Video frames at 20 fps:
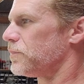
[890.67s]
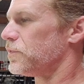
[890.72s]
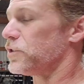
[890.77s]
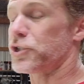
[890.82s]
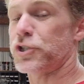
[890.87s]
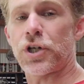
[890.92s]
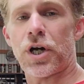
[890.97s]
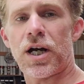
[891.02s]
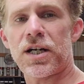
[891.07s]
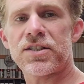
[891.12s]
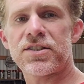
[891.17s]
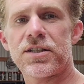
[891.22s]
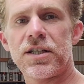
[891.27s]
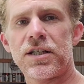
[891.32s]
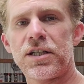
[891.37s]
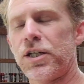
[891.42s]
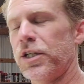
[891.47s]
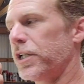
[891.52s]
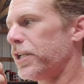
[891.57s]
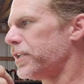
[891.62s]
Shocks did
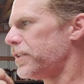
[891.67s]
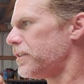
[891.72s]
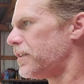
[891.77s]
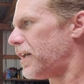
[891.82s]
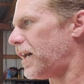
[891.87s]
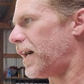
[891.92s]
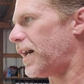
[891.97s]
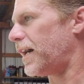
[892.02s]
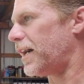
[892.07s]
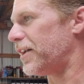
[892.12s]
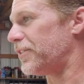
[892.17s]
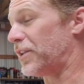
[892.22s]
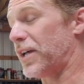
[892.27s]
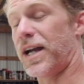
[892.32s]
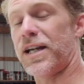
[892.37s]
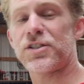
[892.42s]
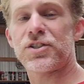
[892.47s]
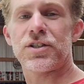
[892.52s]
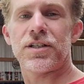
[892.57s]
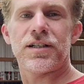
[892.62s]
good.
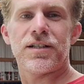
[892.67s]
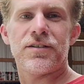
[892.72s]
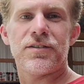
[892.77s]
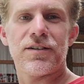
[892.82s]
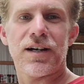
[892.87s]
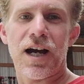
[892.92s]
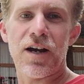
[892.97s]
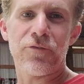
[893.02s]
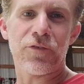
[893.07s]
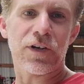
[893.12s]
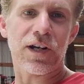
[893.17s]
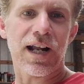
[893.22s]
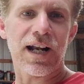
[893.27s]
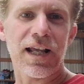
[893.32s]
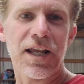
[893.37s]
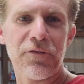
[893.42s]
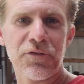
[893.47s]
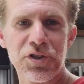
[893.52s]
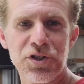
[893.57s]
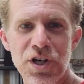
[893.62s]
Actually, I forgot I
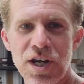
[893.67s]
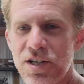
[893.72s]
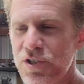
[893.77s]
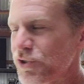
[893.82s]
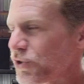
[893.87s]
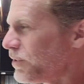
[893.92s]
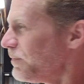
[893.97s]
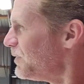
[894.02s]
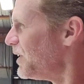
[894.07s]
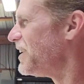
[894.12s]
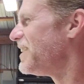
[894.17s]
even changed them.